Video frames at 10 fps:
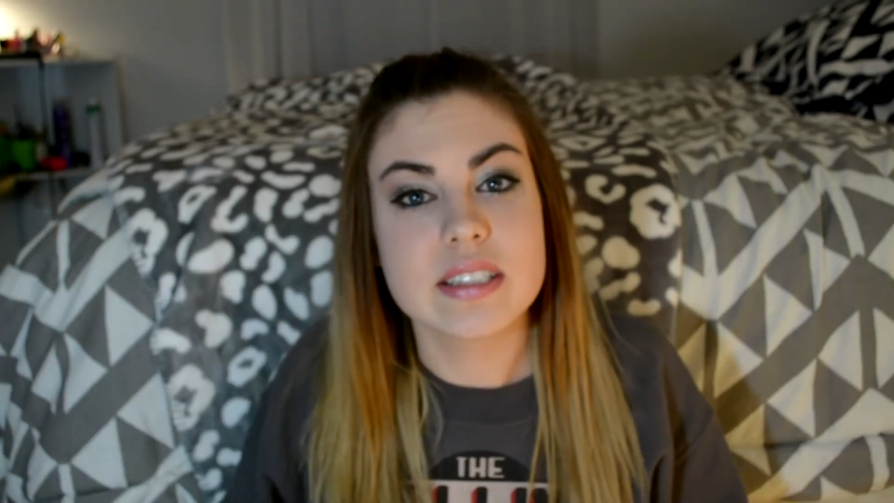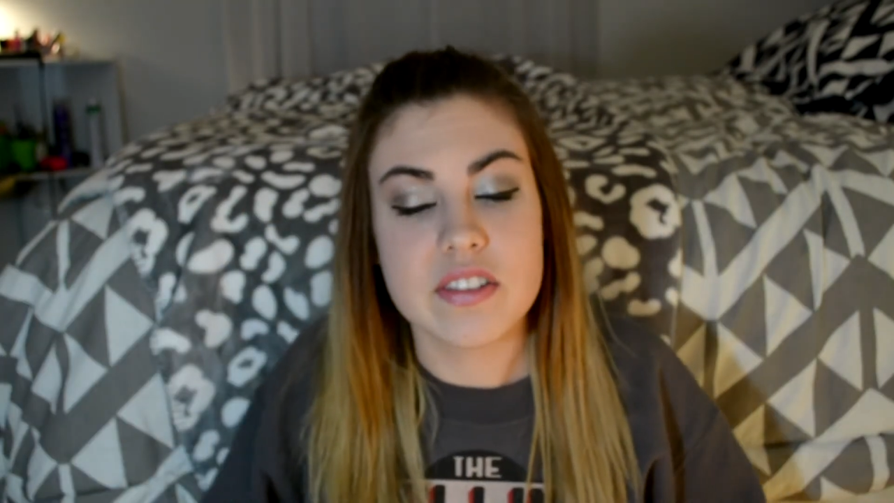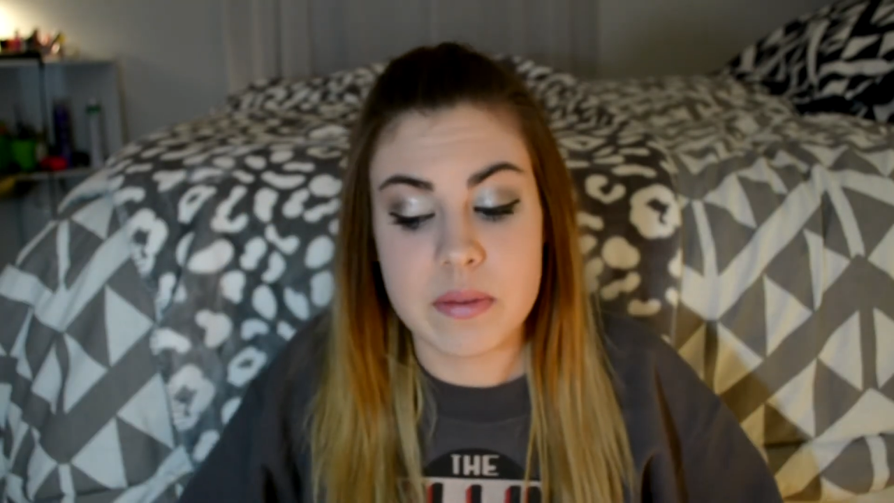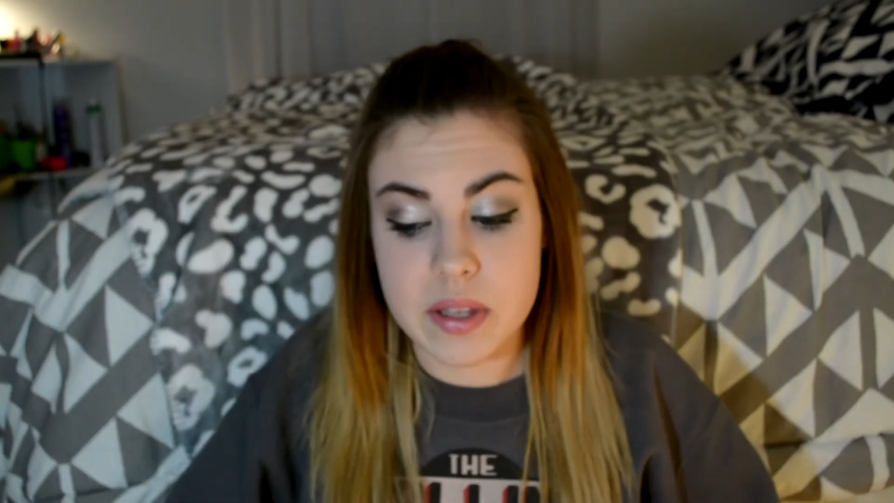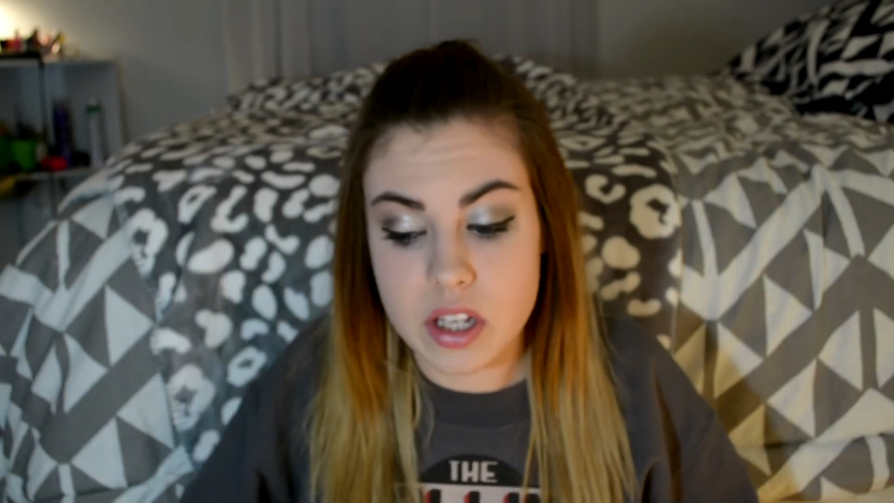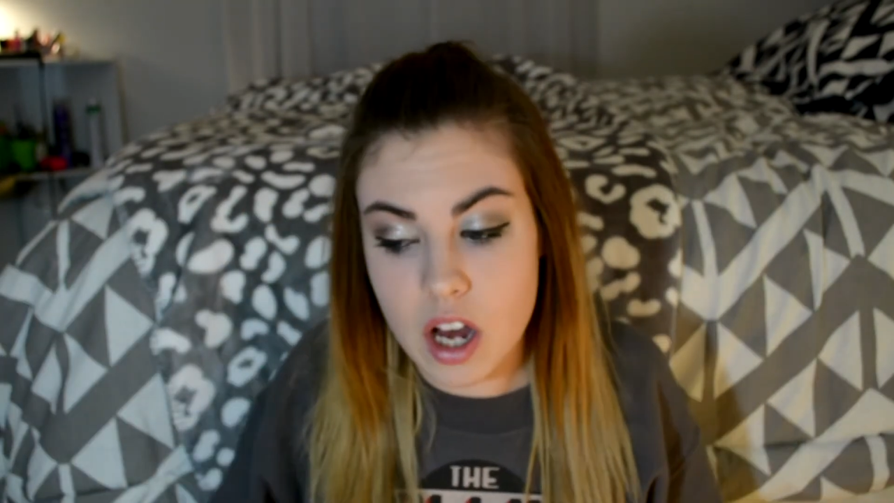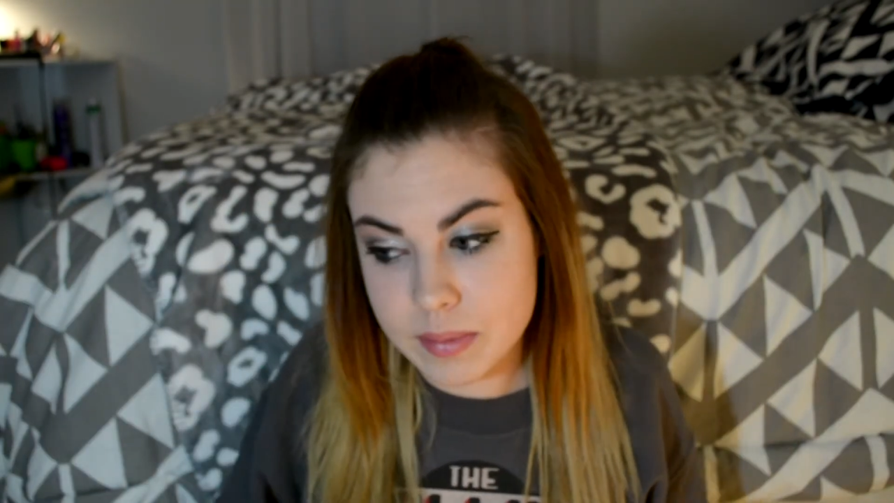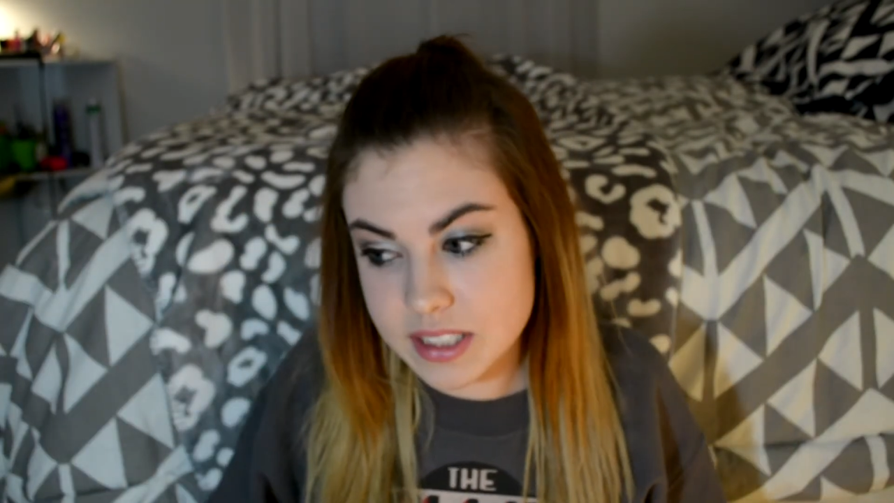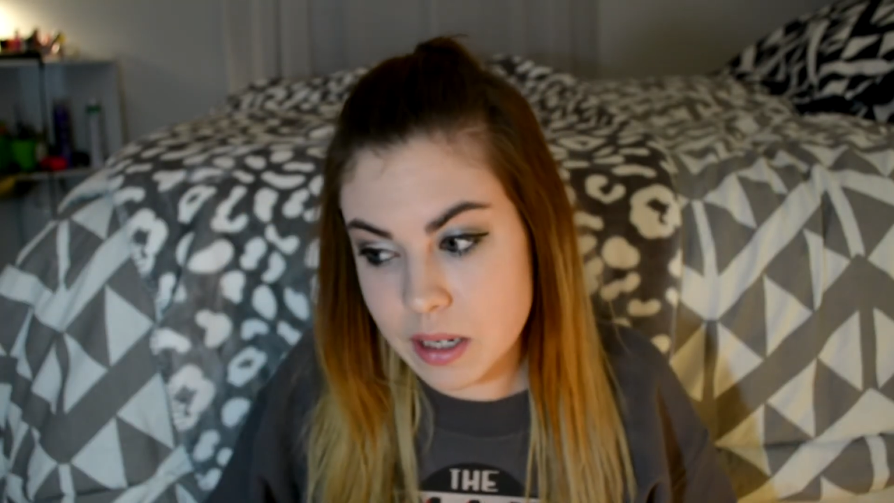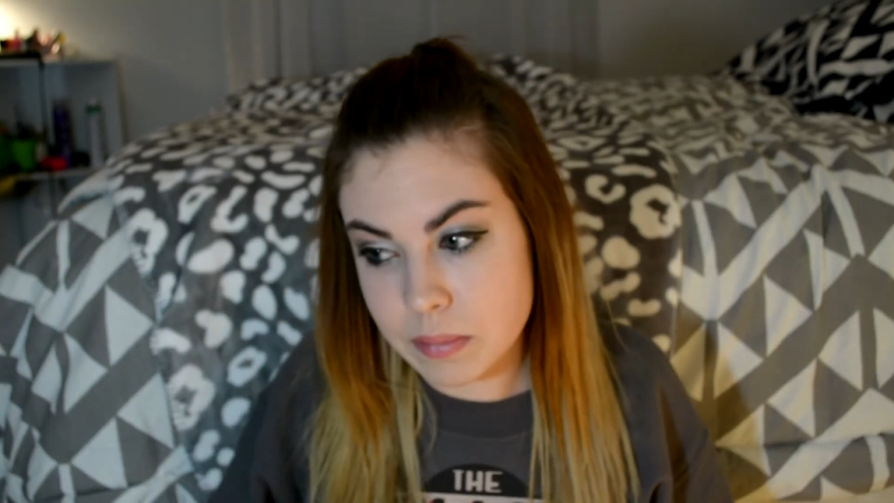leave them in the
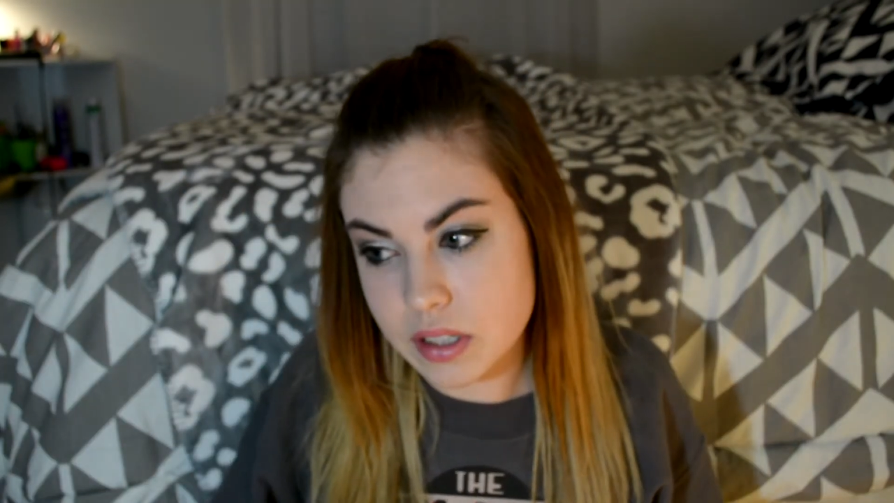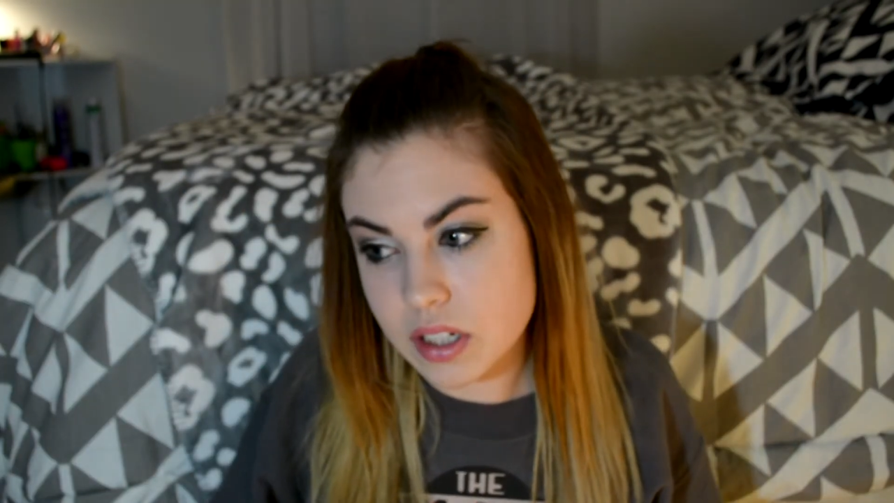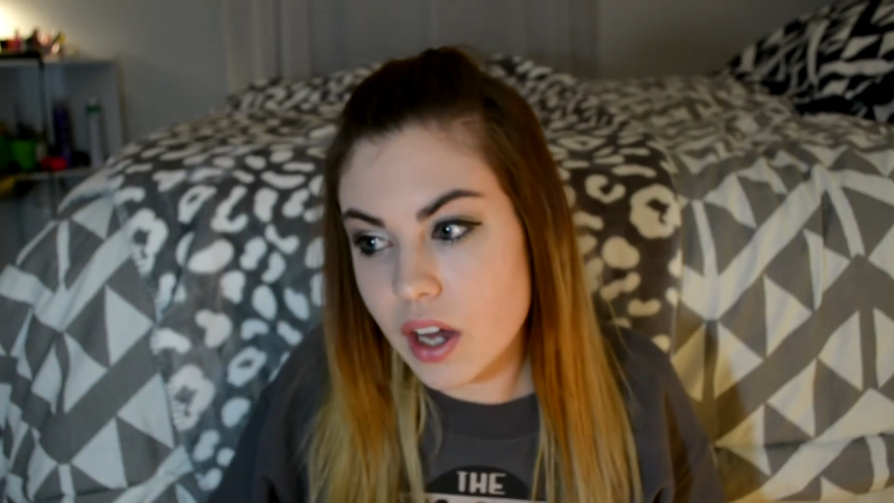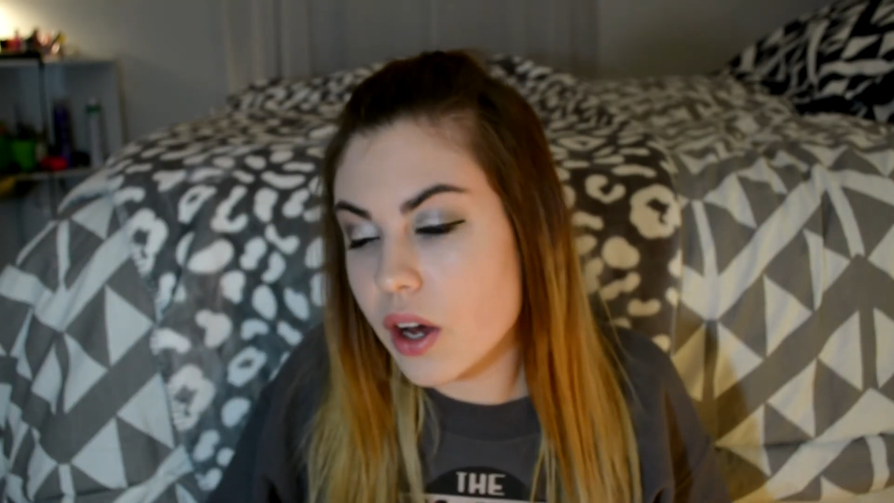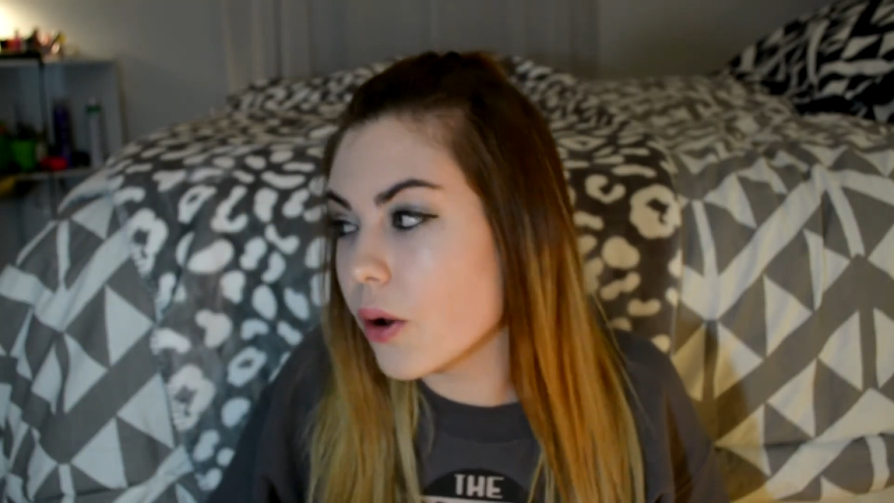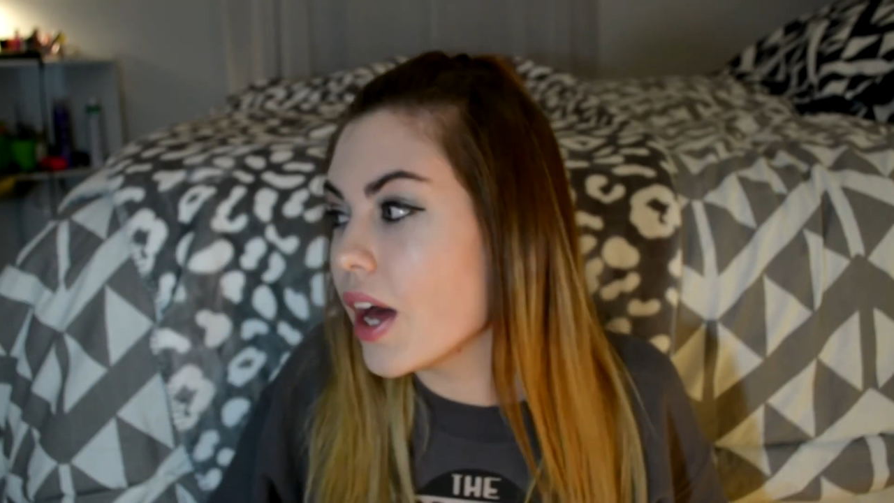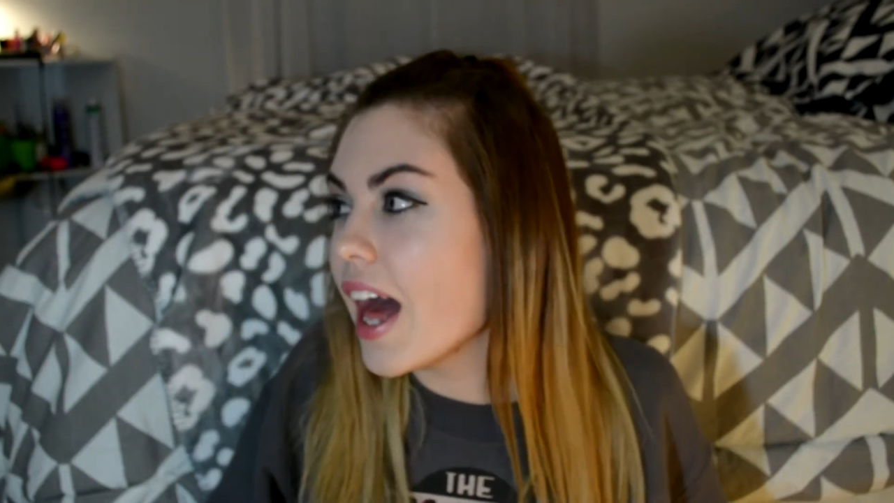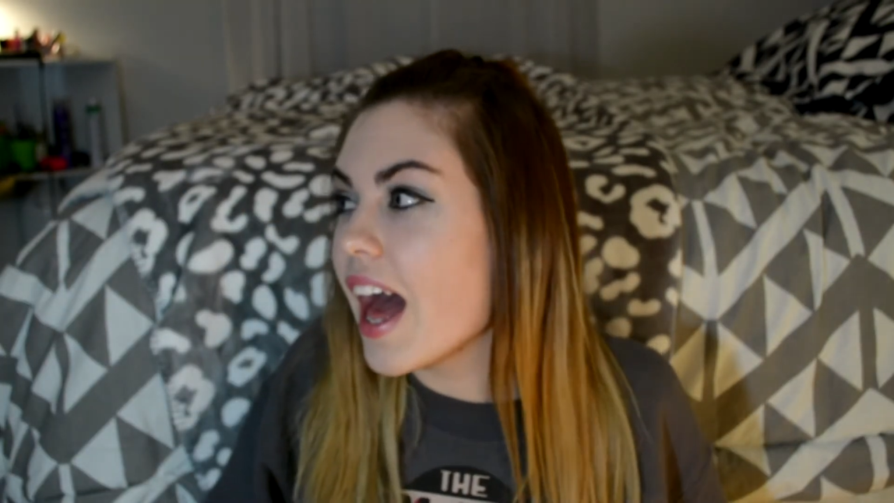comments down below.